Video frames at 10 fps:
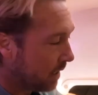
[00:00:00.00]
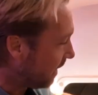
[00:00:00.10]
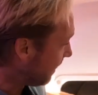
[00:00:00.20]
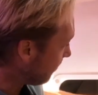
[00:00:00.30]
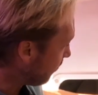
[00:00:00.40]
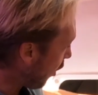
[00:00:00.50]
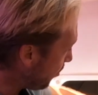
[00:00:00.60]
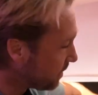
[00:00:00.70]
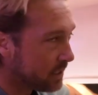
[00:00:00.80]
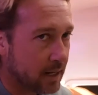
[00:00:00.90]
I
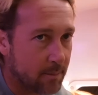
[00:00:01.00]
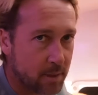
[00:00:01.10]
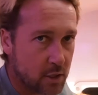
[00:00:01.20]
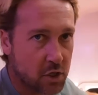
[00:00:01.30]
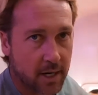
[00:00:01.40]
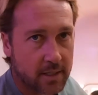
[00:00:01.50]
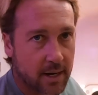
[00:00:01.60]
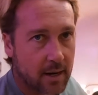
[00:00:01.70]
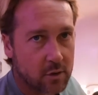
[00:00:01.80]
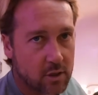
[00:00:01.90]
opened it up and checked it
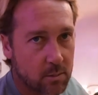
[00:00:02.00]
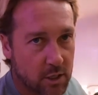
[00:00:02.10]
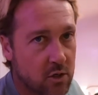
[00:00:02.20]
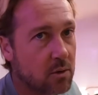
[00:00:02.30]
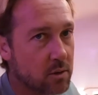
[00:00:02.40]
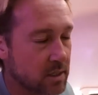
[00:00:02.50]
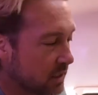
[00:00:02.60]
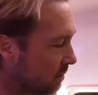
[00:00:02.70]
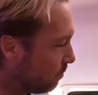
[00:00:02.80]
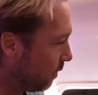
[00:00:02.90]
out just to make sure it was
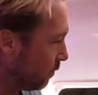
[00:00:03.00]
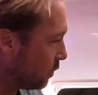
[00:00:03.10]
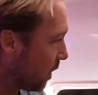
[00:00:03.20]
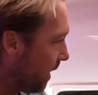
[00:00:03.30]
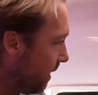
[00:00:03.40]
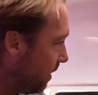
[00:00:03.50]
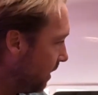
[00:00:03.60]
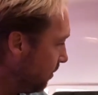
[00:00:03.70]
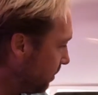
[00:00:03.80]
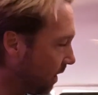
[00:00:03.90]
nice and bone dry.
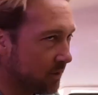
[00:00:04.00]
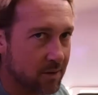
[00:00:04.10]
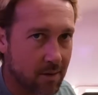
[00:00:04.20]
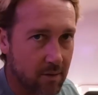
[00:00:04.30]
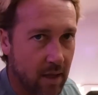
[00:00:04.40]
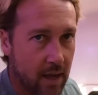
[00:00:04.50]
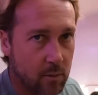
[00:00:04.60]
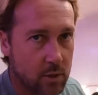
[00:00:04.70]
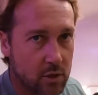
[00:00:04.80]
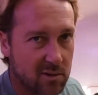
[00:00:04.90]
But other than that,
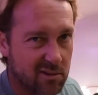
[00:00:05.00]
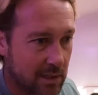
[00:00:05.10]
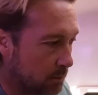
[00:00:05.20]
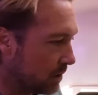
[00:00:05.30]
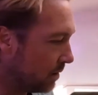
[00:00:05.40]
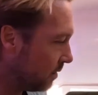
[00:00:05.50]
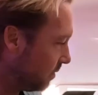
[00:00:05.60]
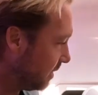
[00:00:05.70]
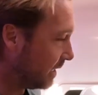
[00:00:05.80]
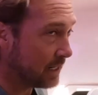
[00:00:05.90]
we shouldn't really be
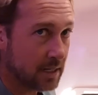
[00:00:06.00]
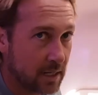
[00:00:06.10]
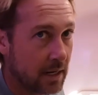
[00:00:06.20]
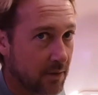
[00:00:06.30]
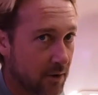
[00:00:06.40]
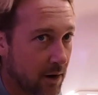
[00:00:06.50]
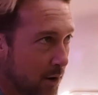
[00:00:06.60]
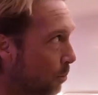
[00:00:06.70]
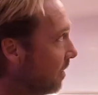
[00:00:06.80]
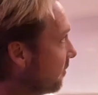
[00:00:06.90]
needing to get in there, I
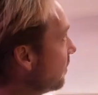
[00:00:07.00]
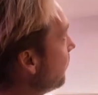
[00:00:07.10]
hope, ever.